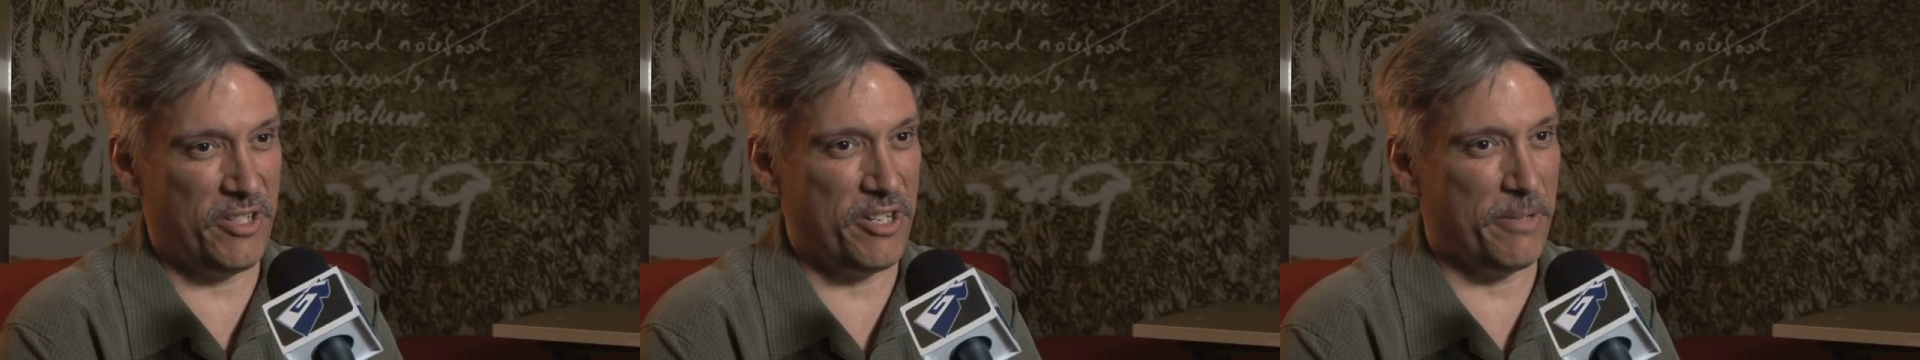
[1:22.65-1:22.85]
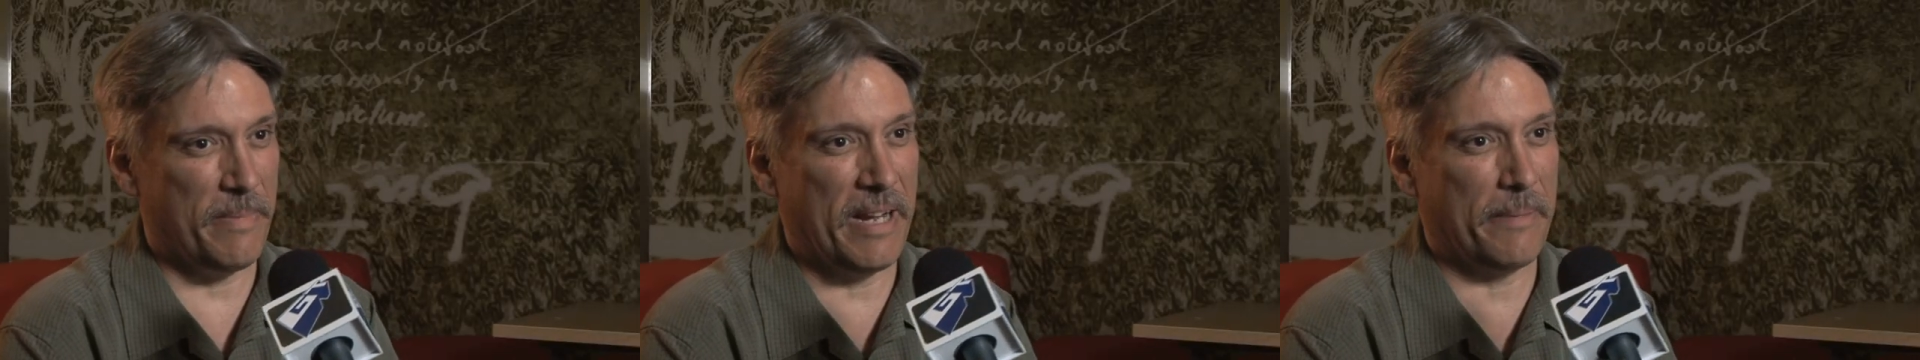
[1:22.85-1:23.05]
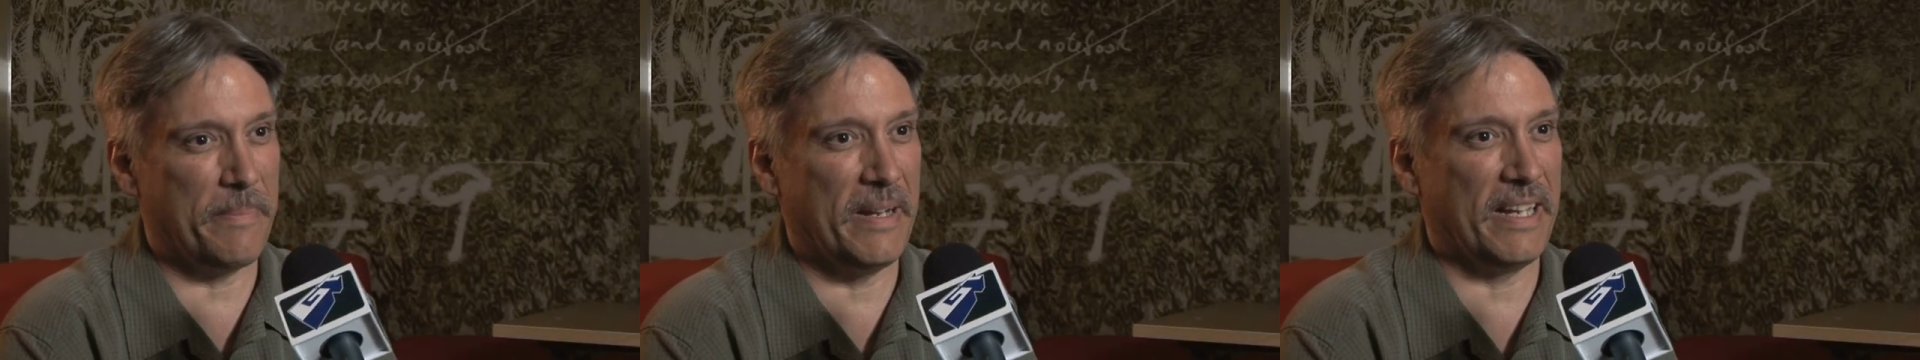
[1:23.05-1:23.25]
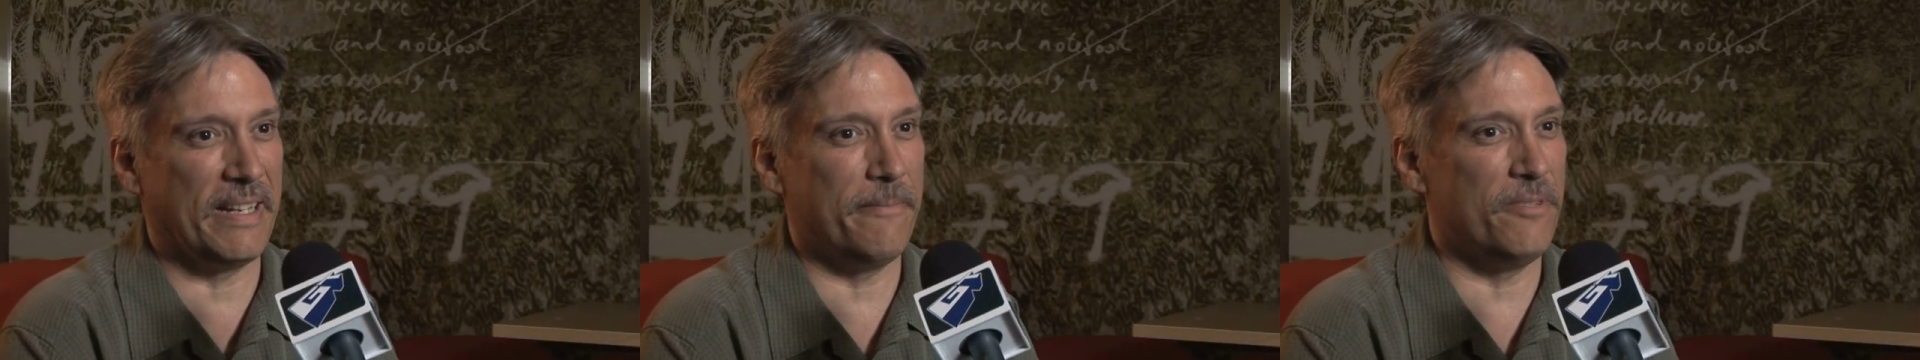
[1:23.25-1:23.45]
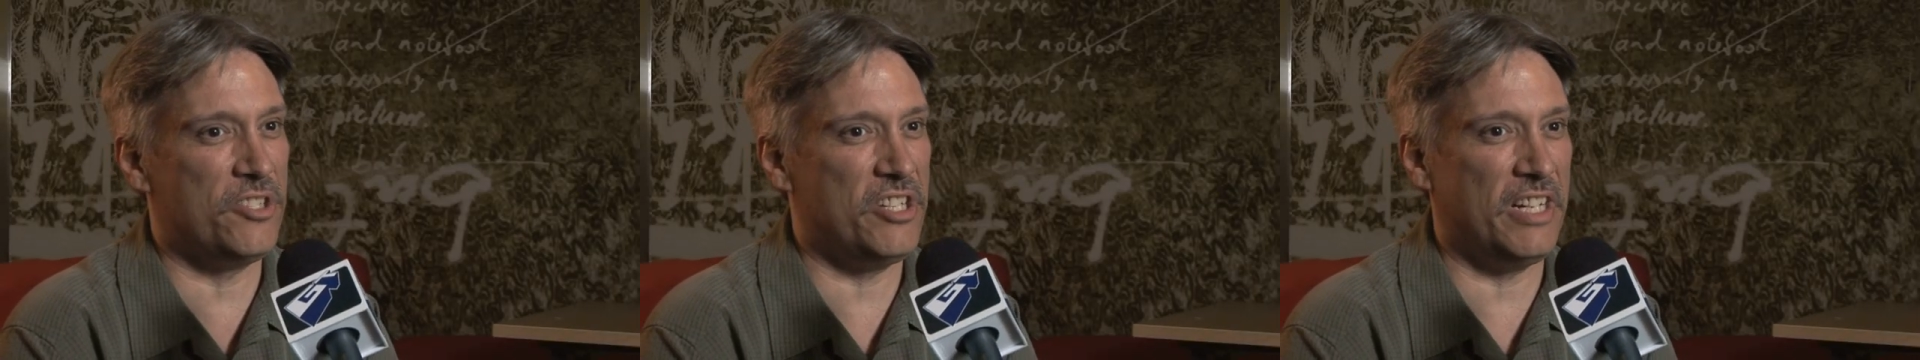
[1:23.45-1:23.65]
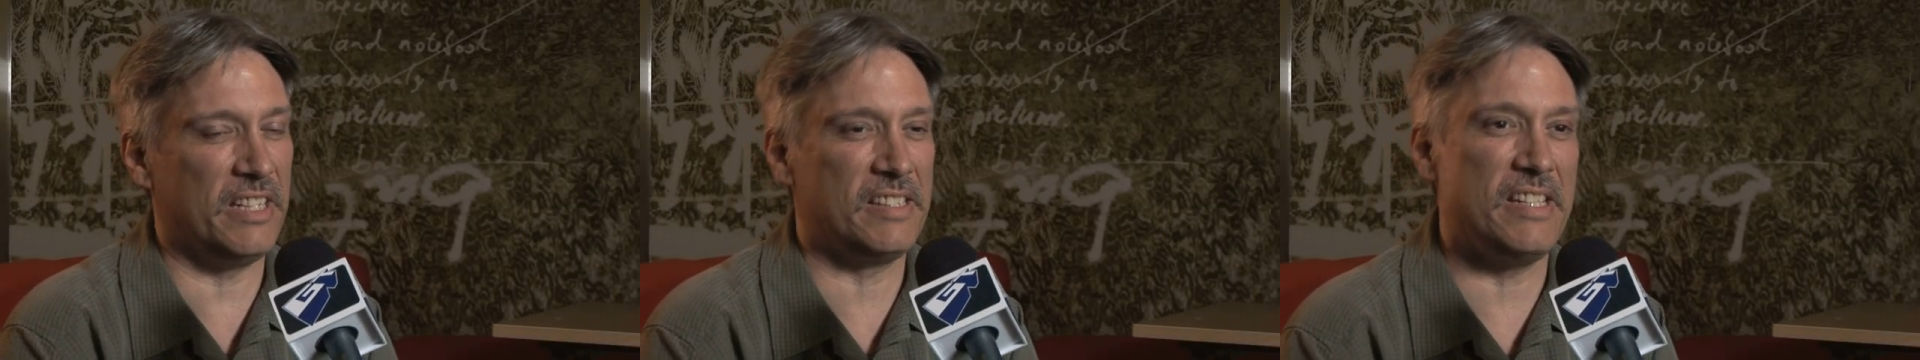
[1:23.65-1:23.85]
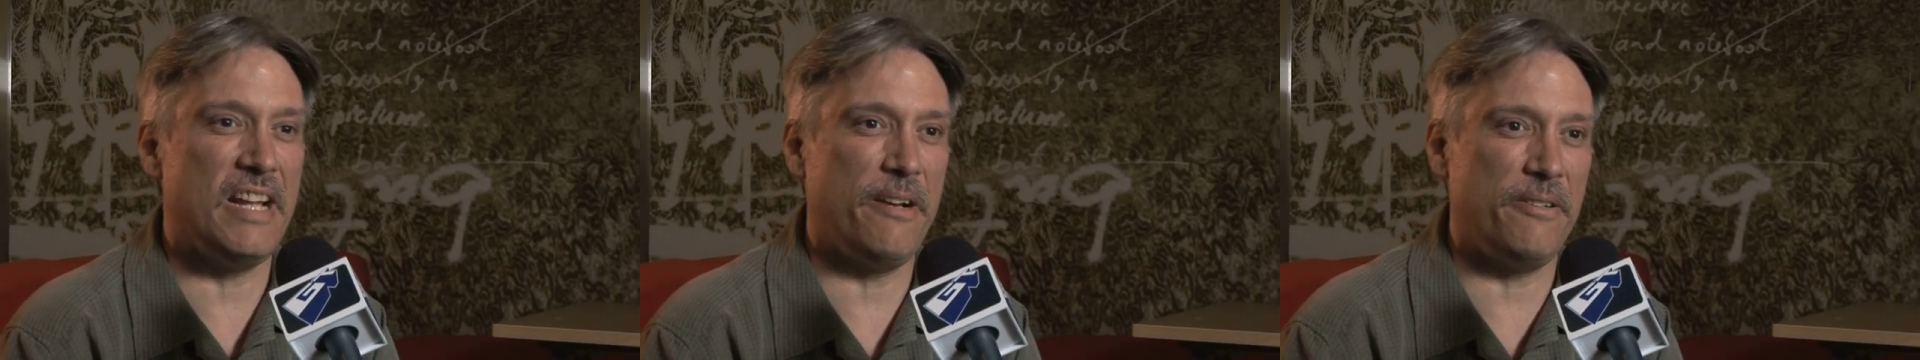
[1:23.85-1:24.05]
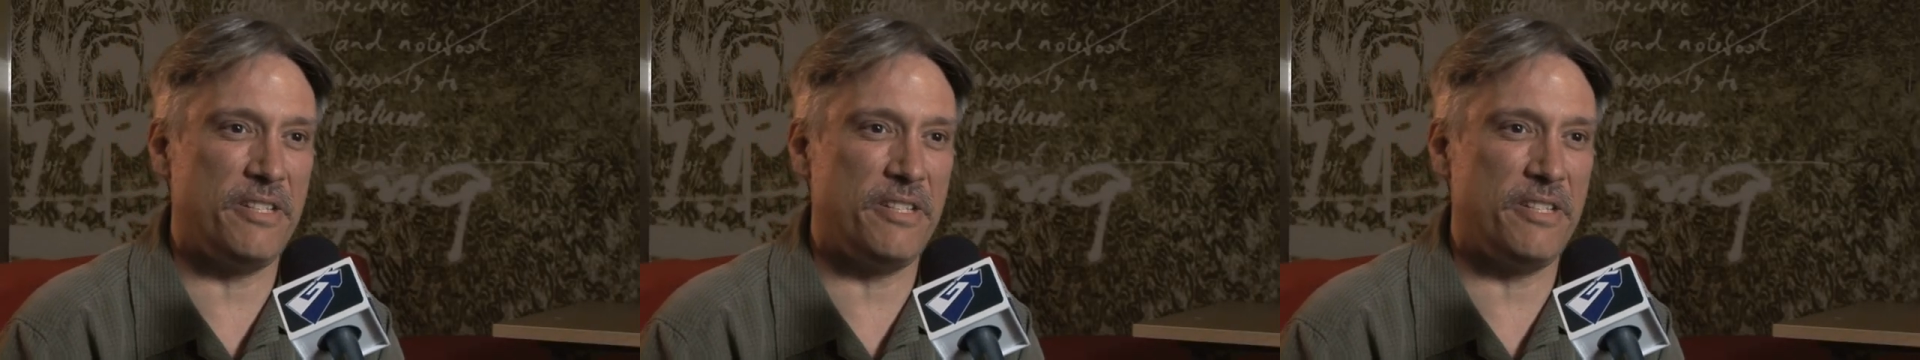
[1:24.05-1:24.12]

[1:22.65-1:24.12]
in her backpack, and what she gets now